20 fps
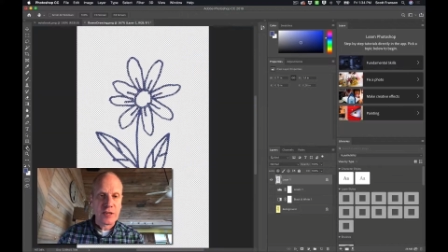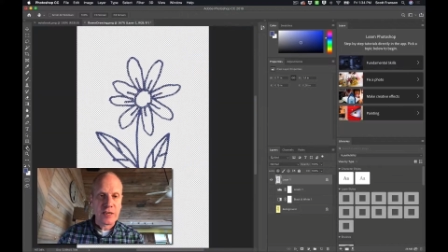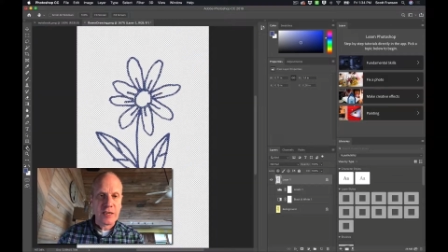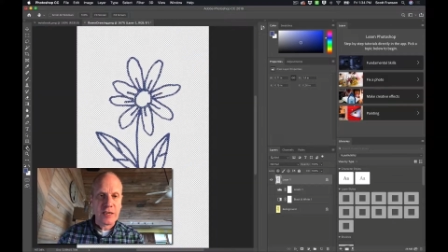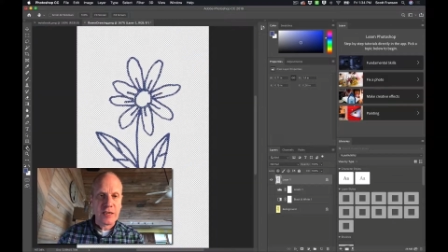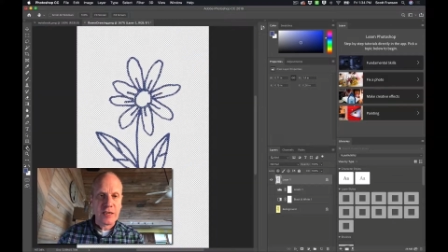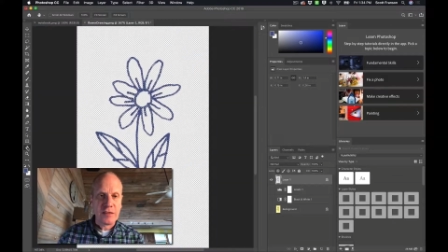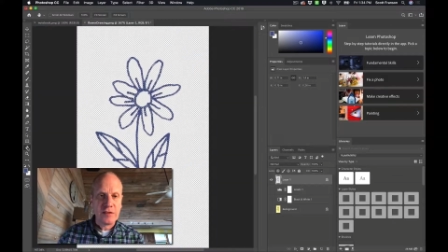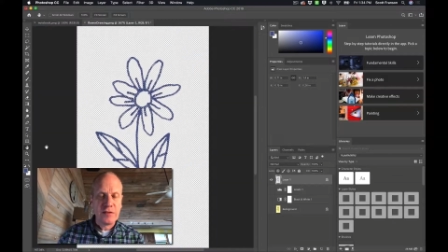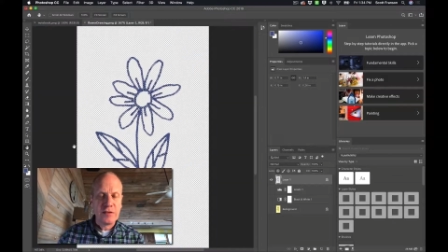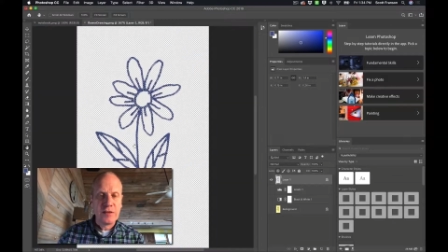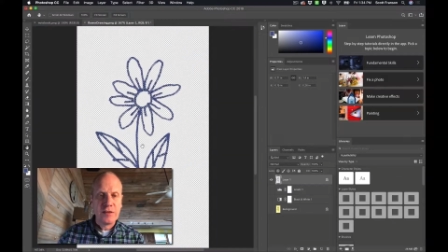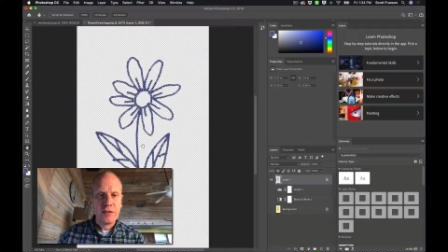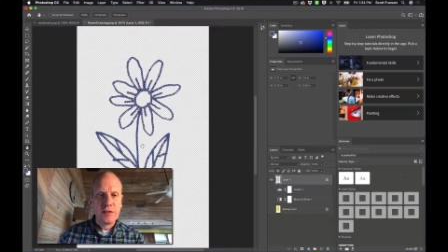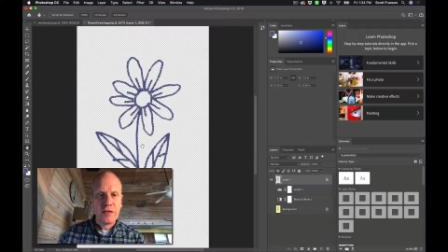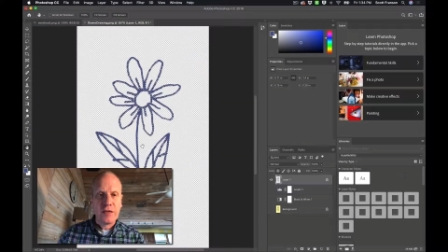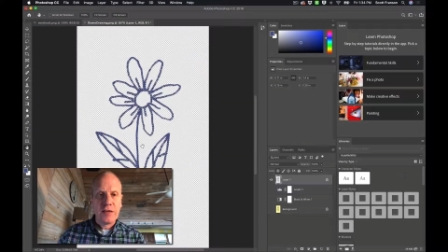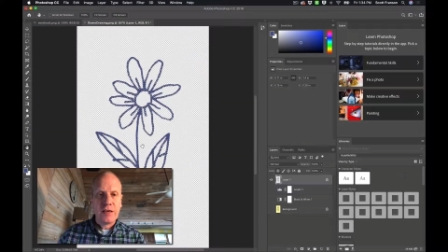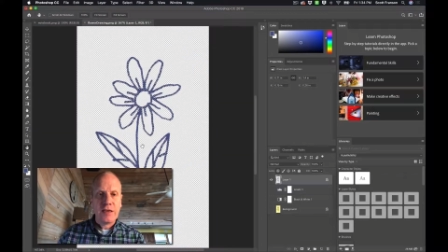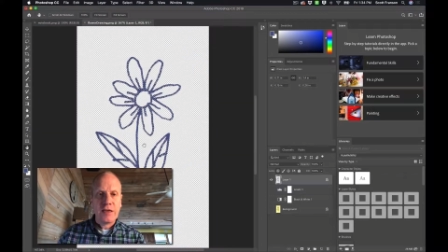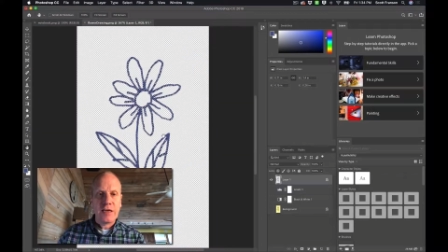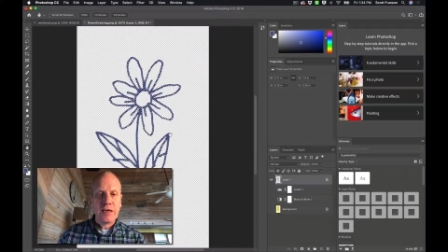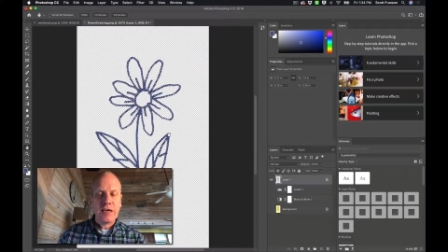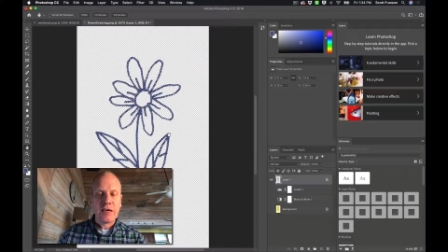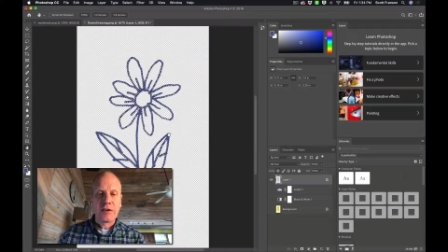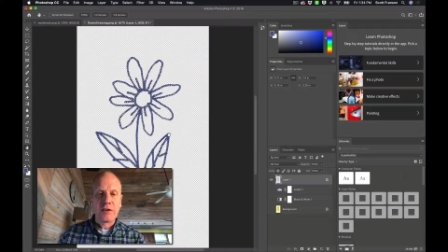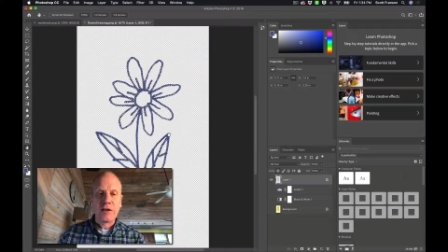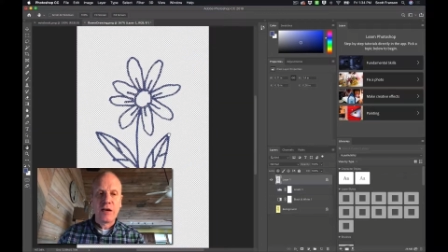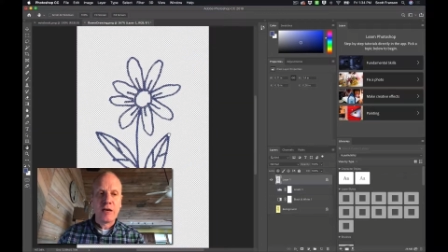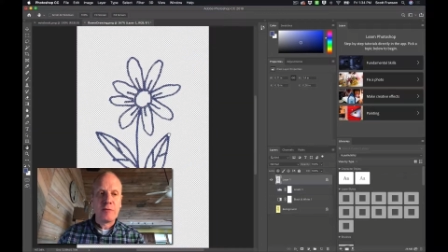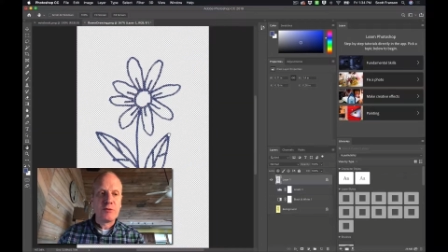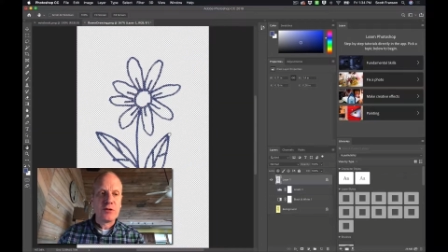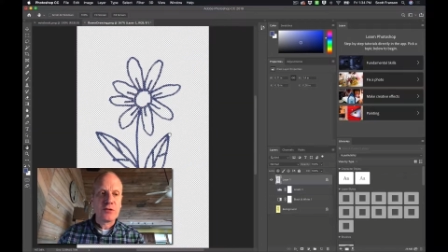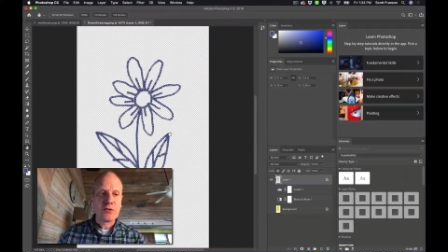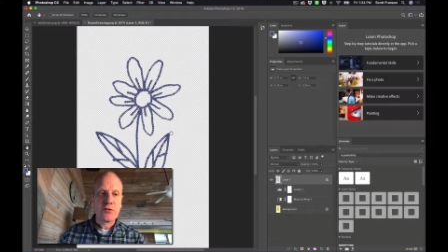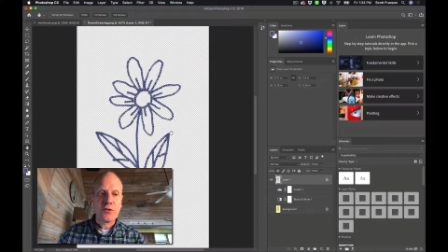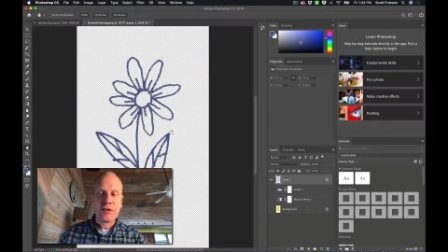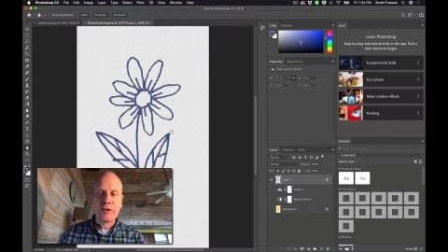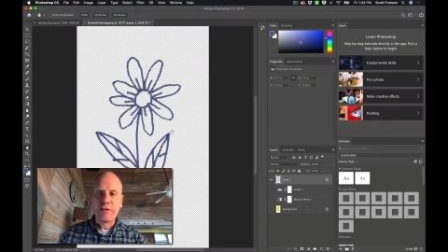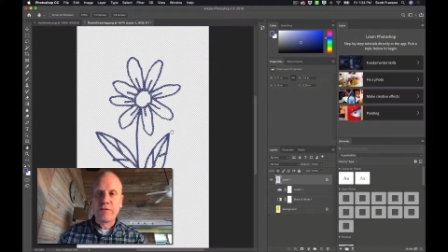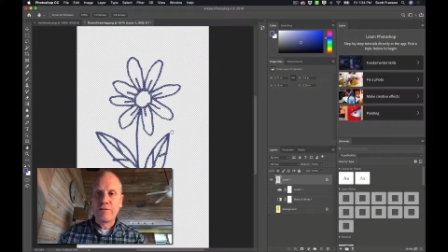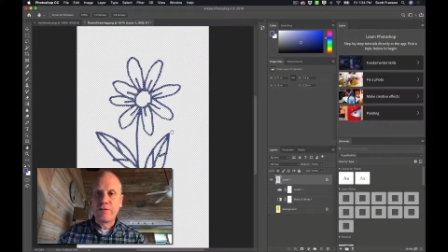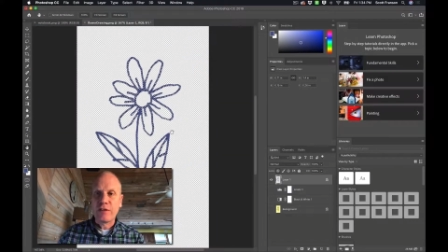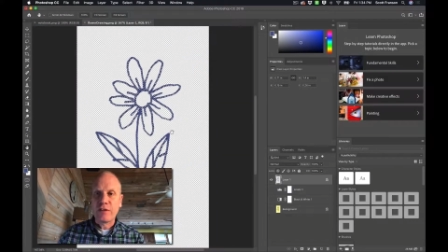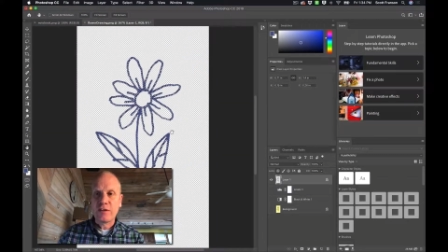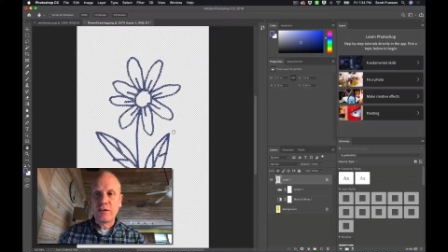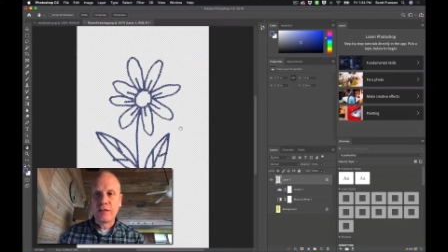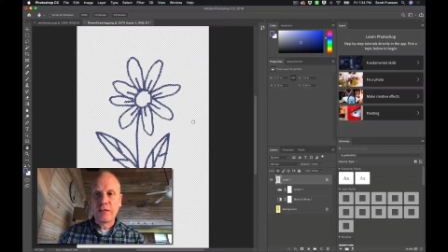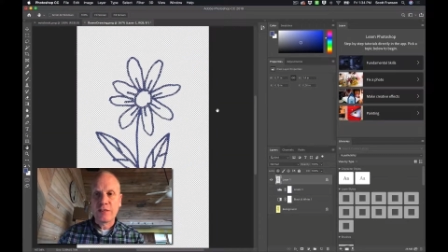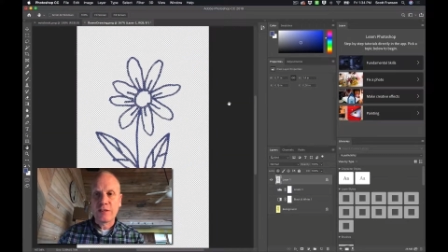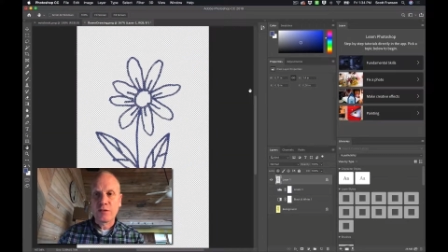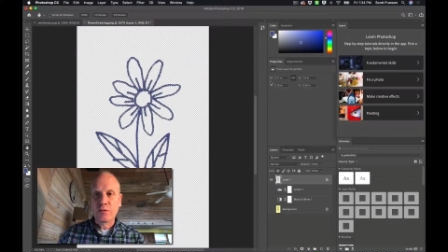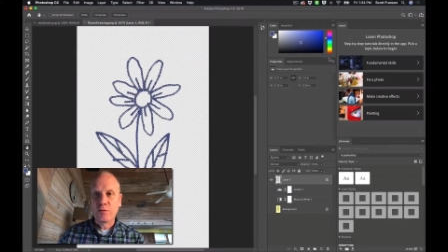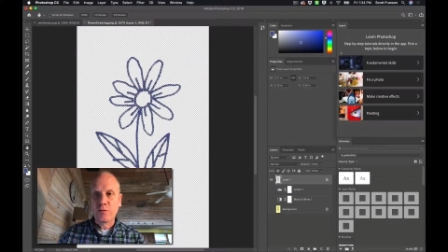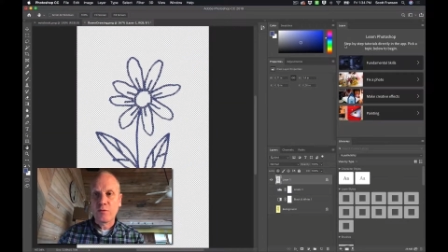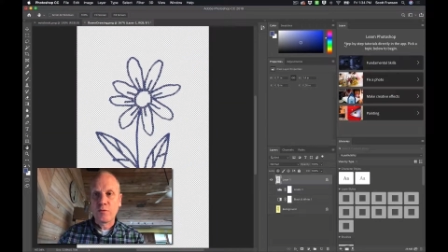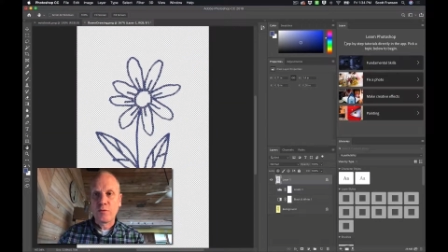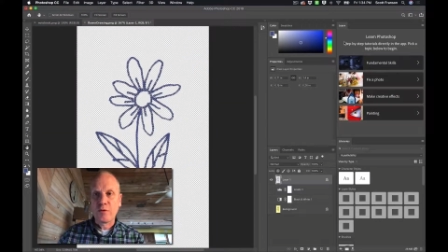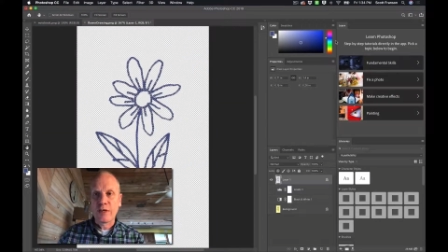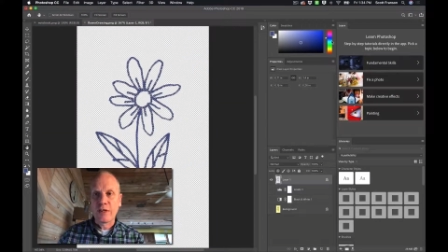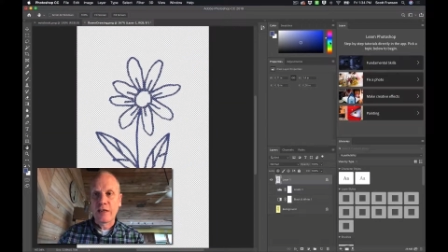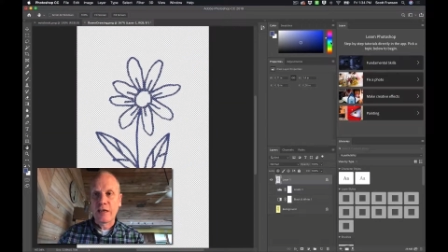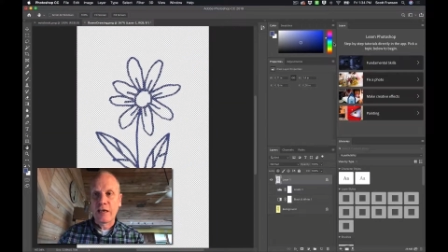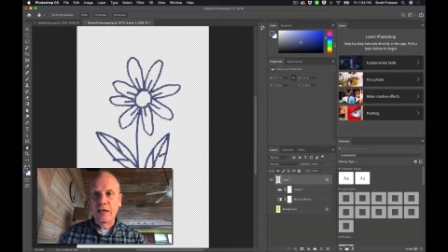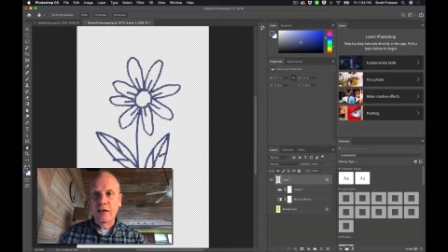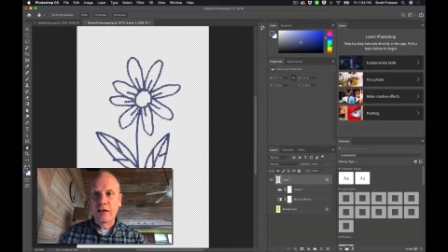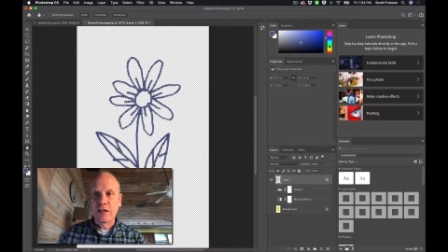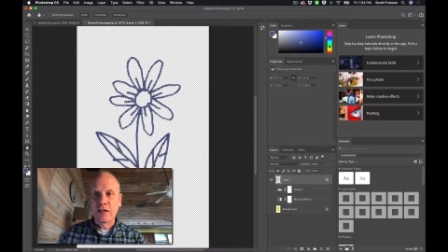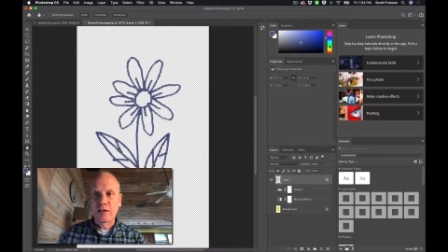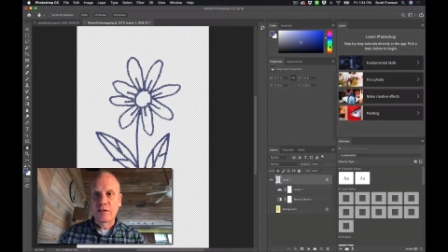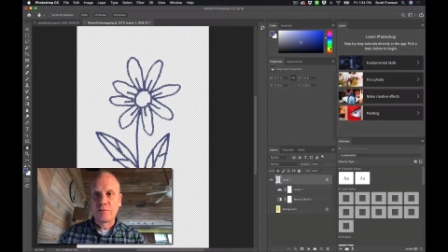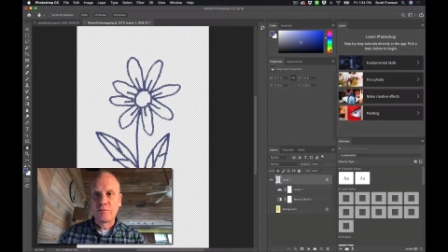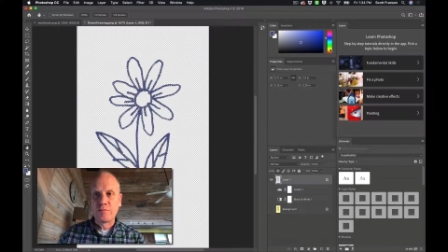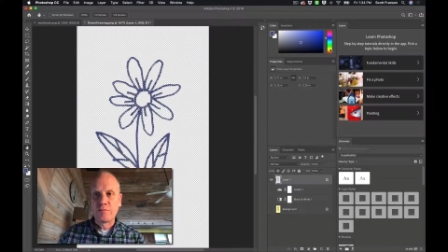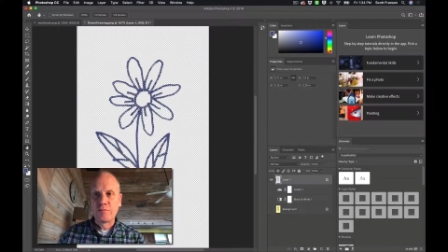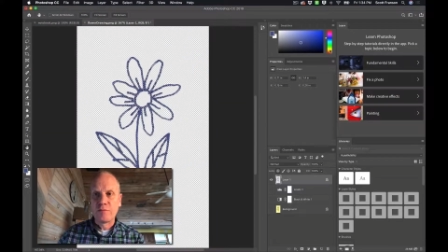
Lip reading: again, and I'm just going to fill this with a color.